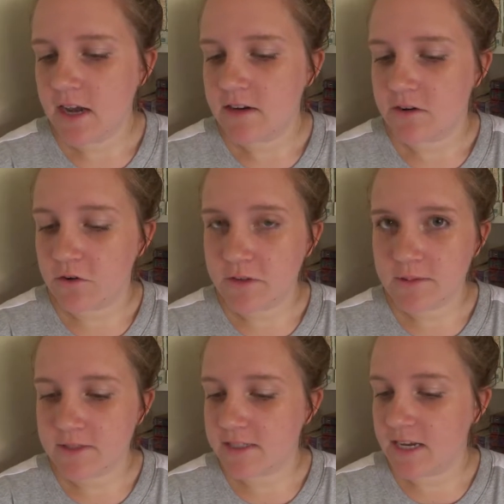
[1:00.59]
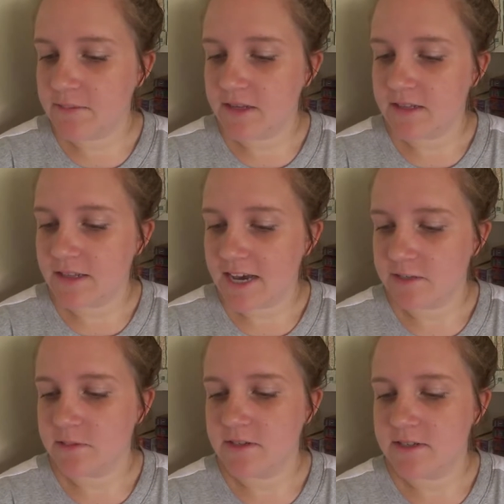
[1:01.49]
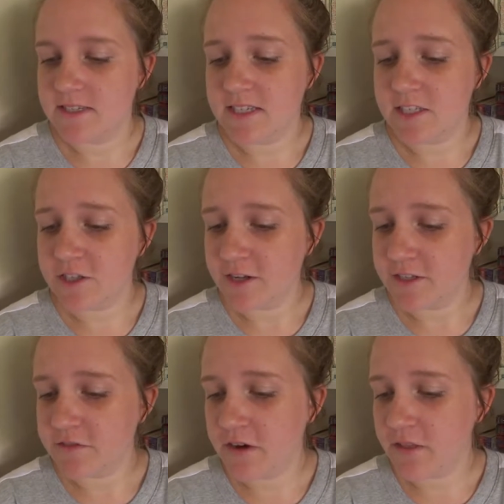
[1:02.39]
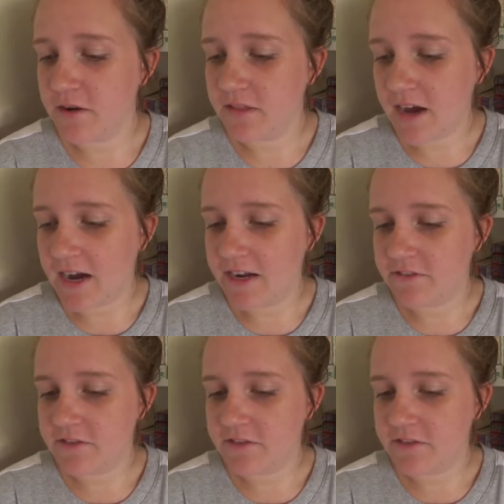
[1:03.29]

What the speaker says: Not only was Damien the last person to see Charlotte's father alive,